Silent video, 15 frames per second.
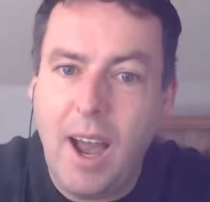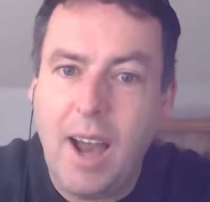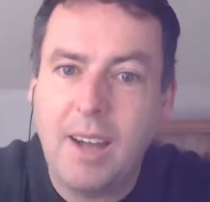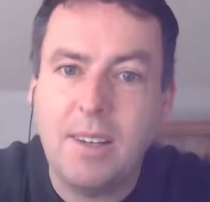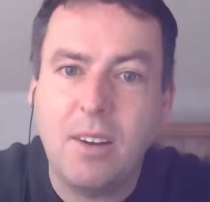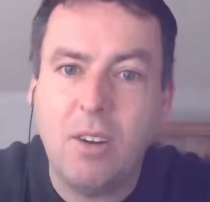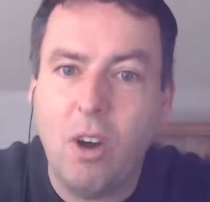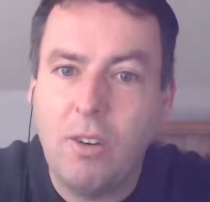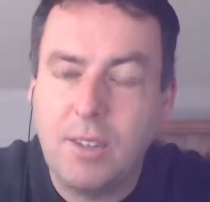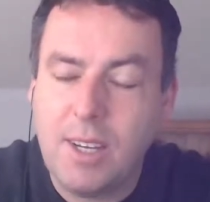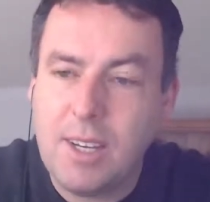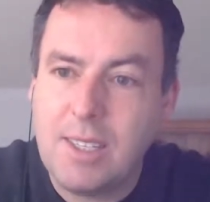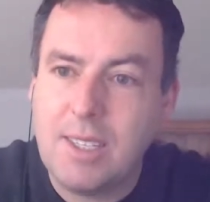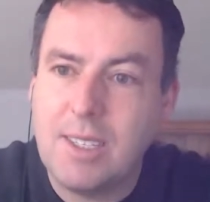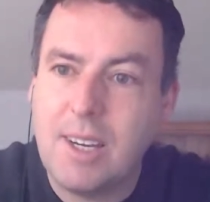And
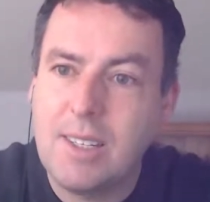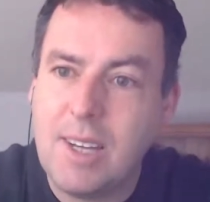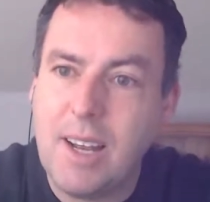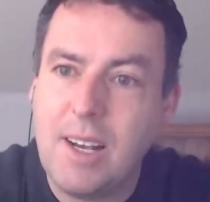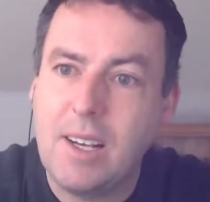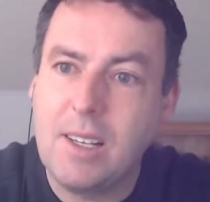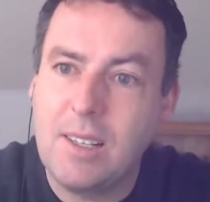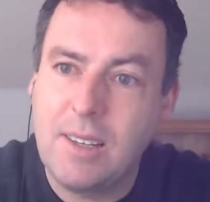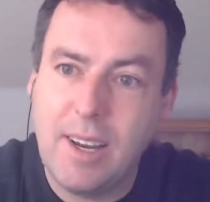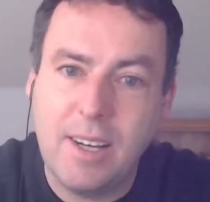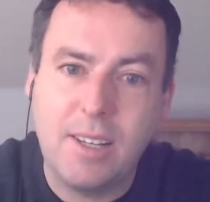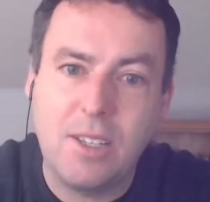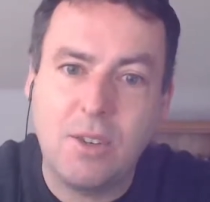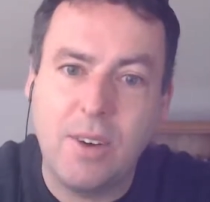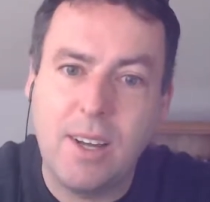the dental
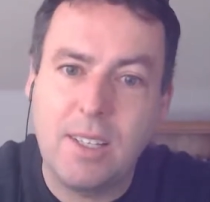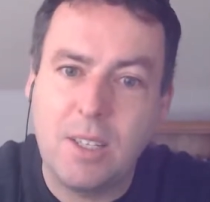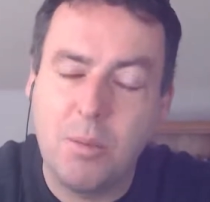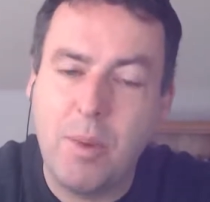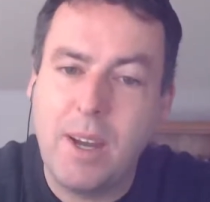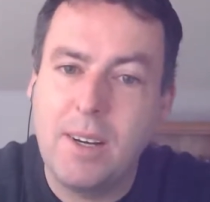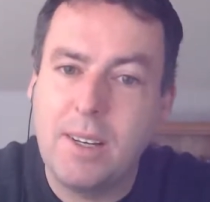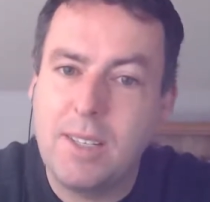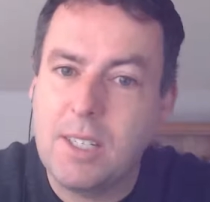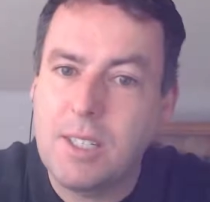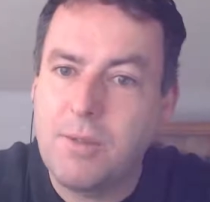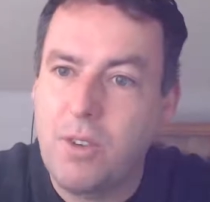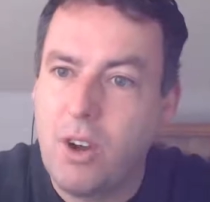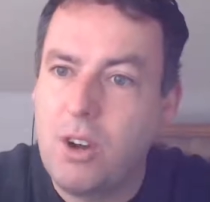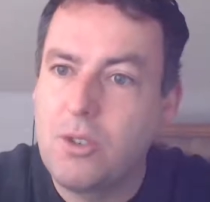industry has debated
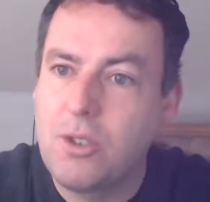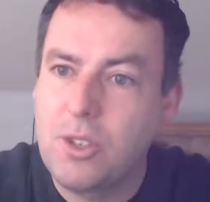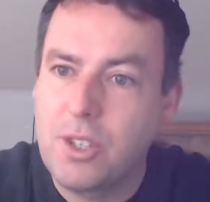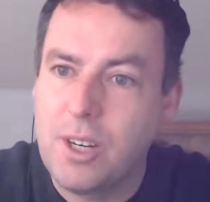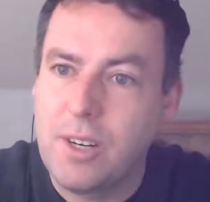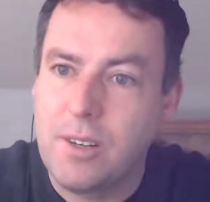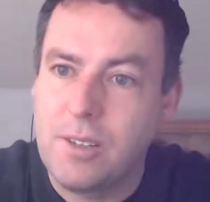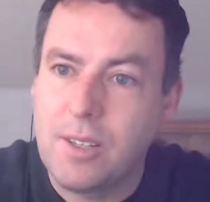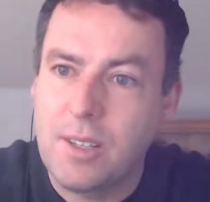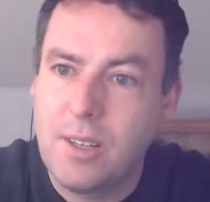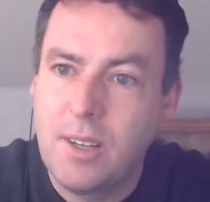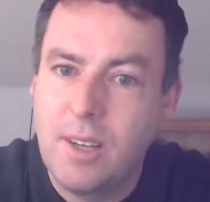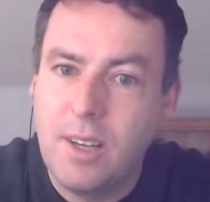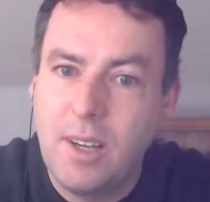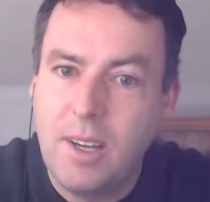this for 100
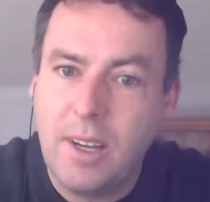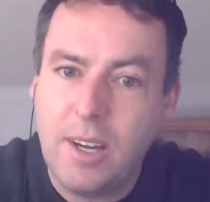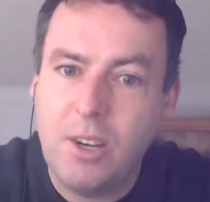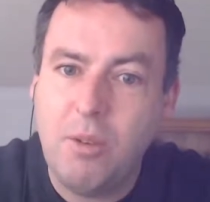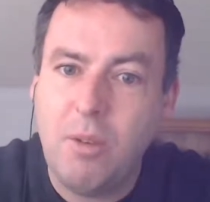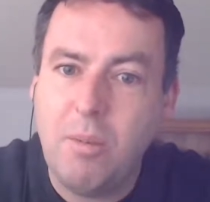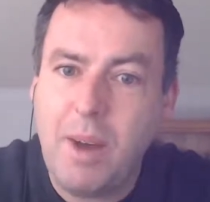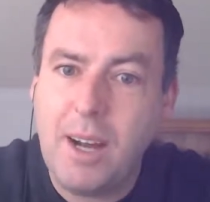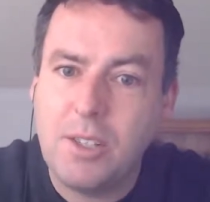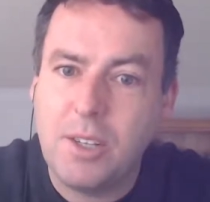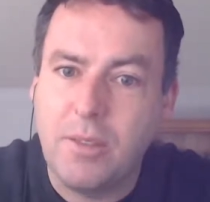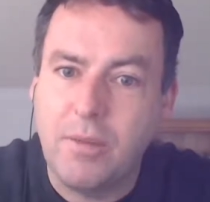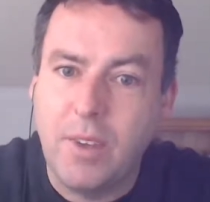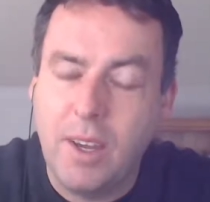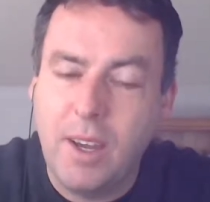years. Can you
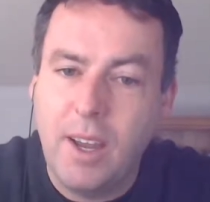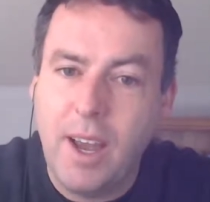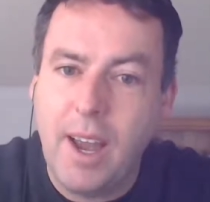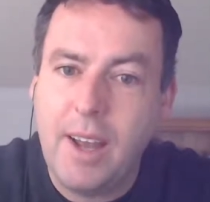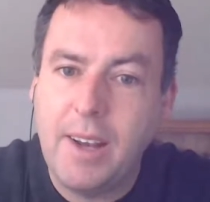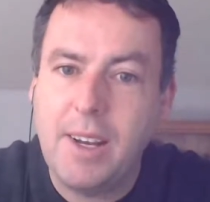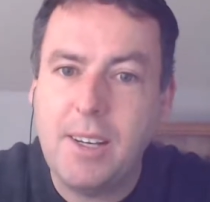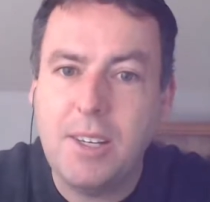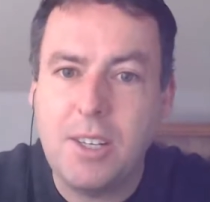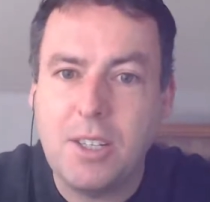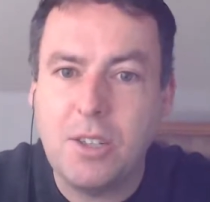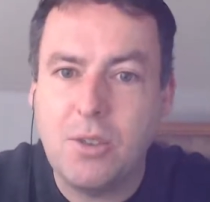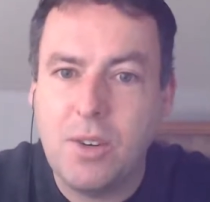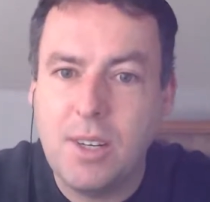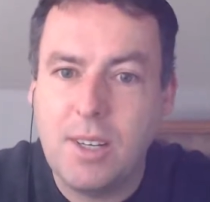imagine an
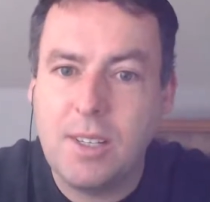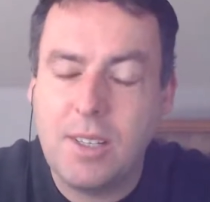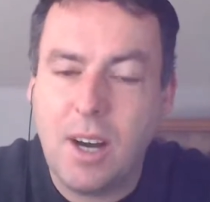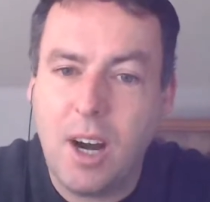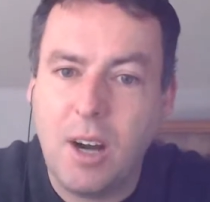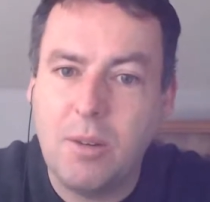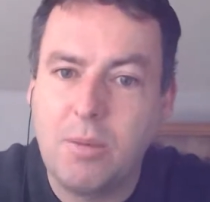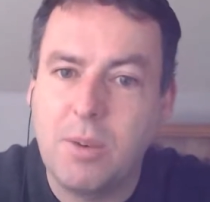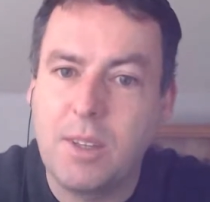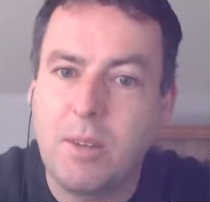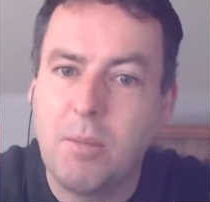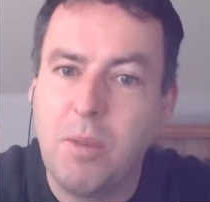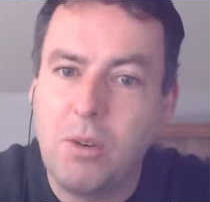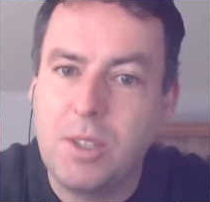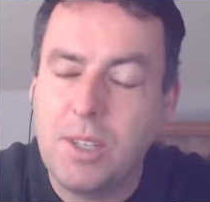industry that's armed
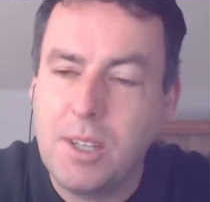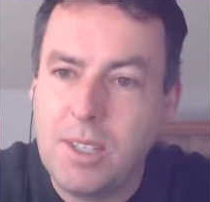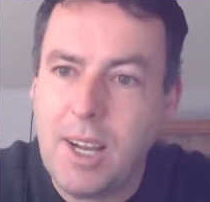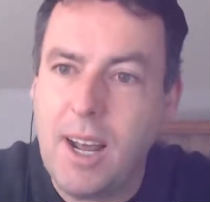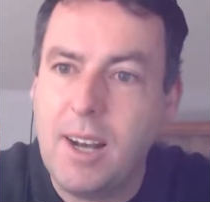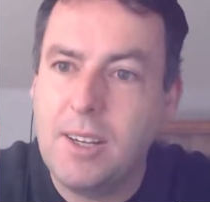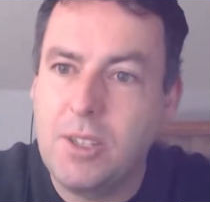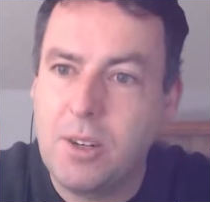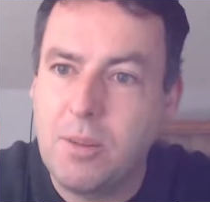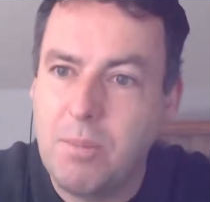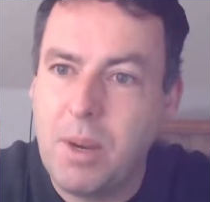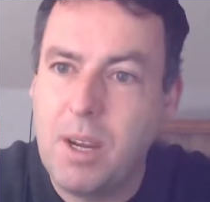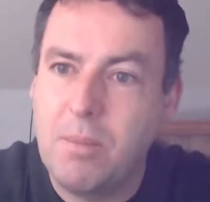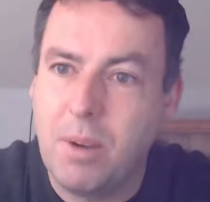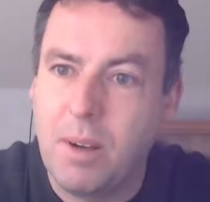with the most
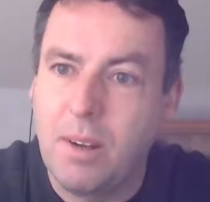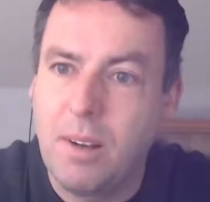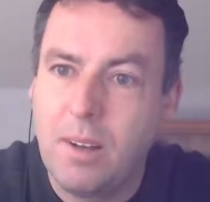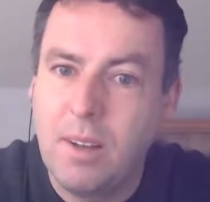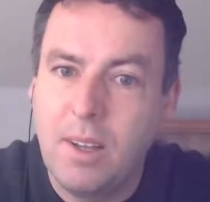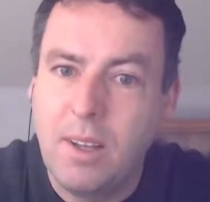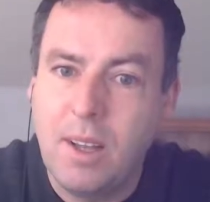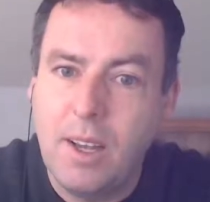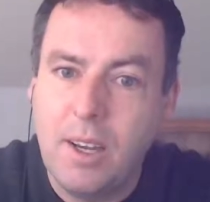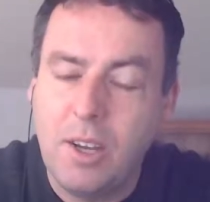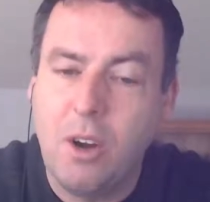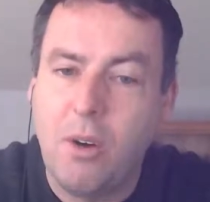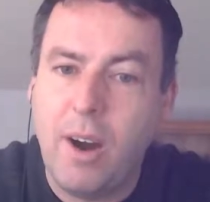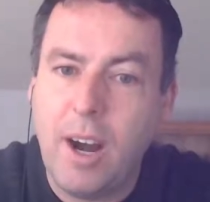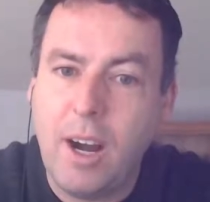intelligent people,
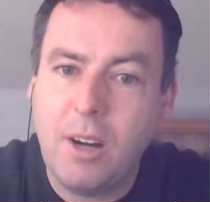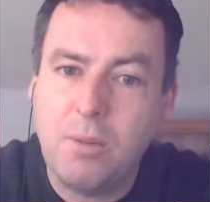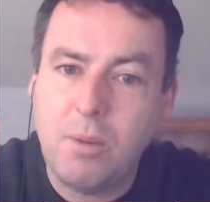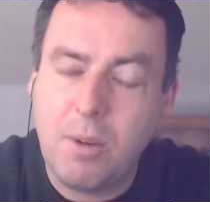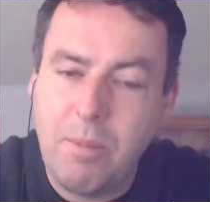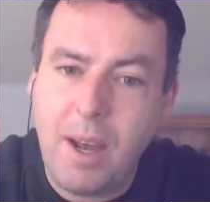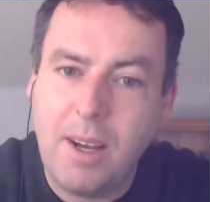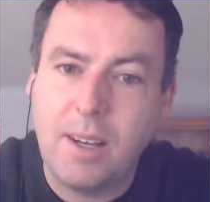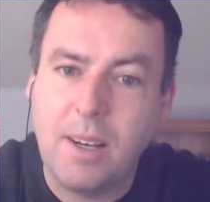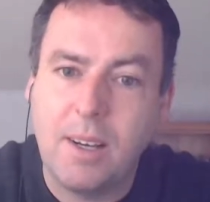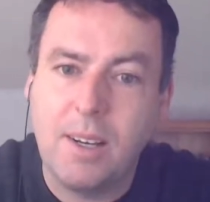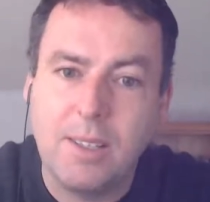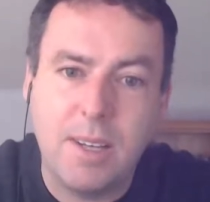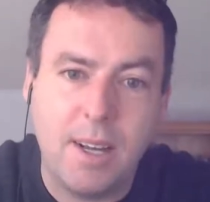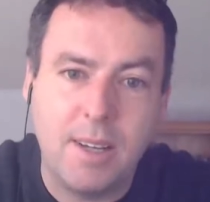armed with
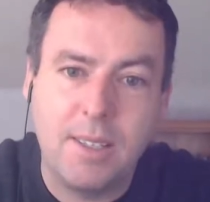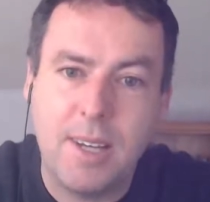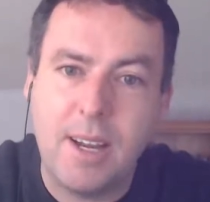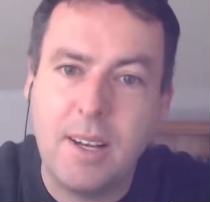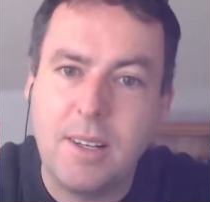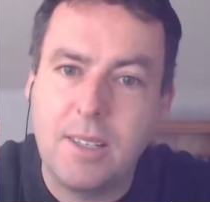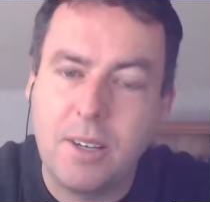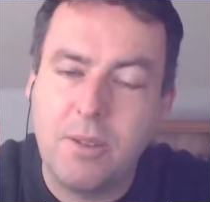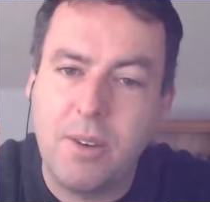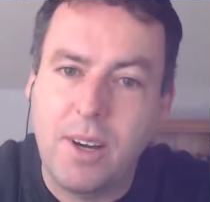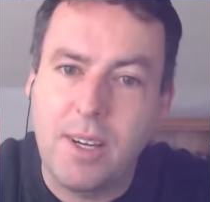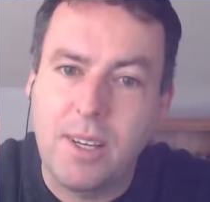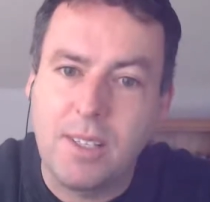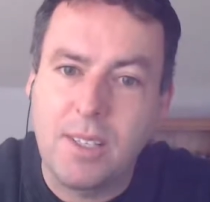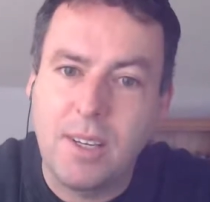medical and dental
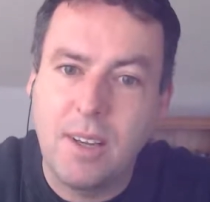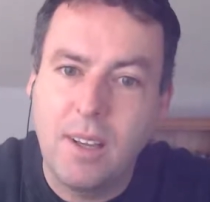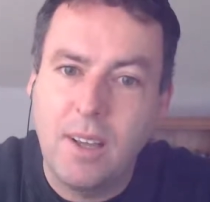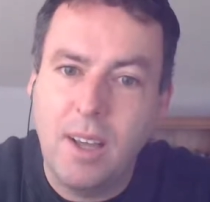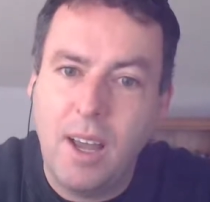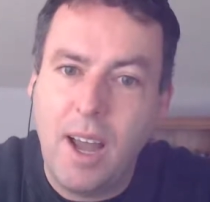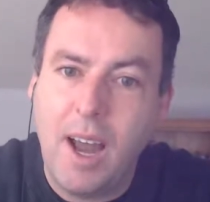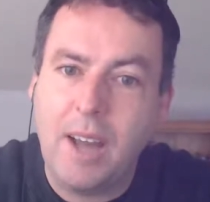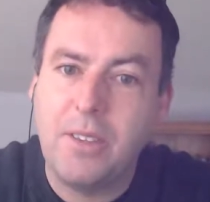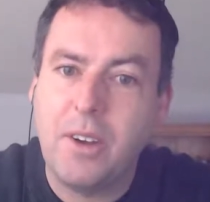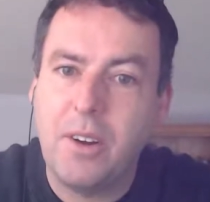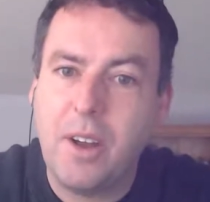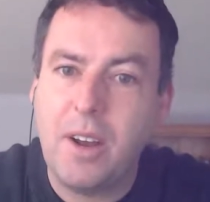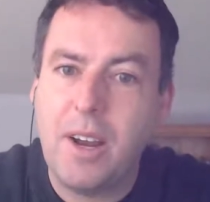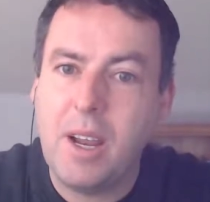degrees,
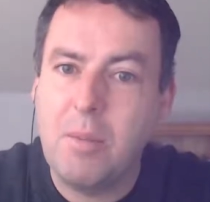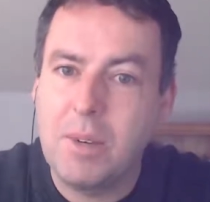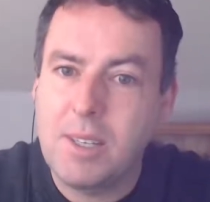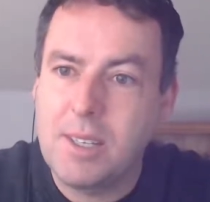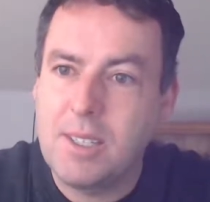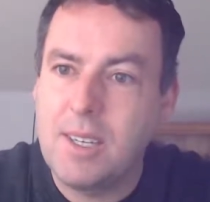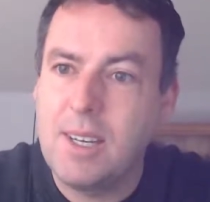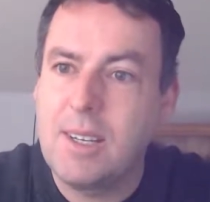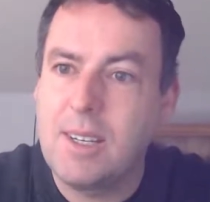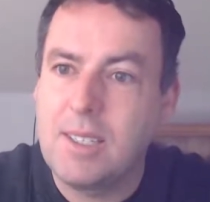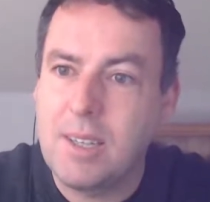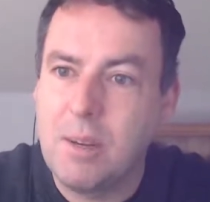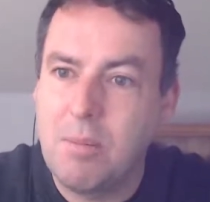and they're not able to see the